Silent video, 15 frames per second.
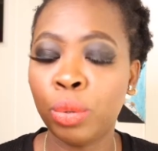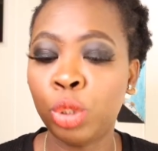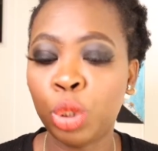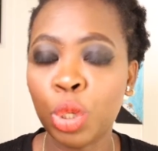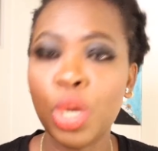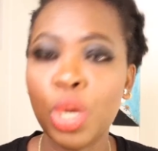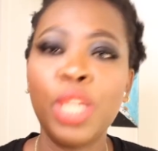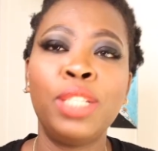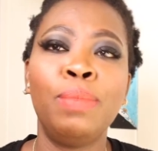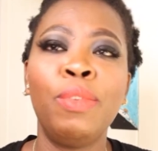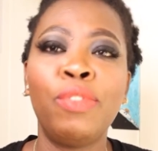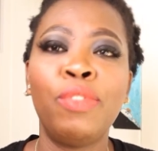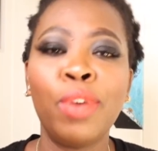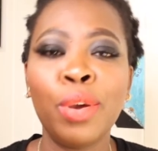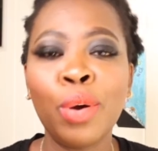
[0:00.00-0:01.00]
throw it,
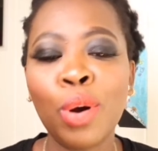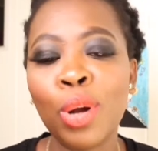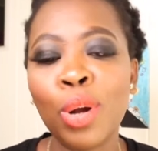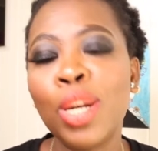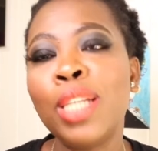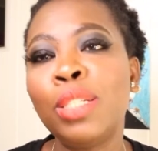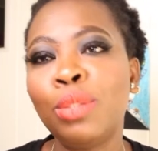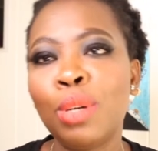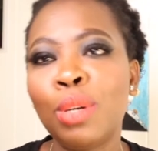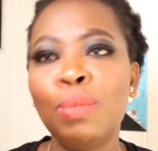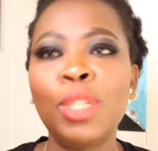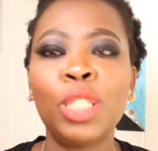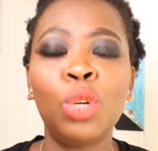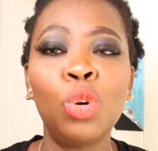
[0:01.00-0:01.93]
before you call it rubbish.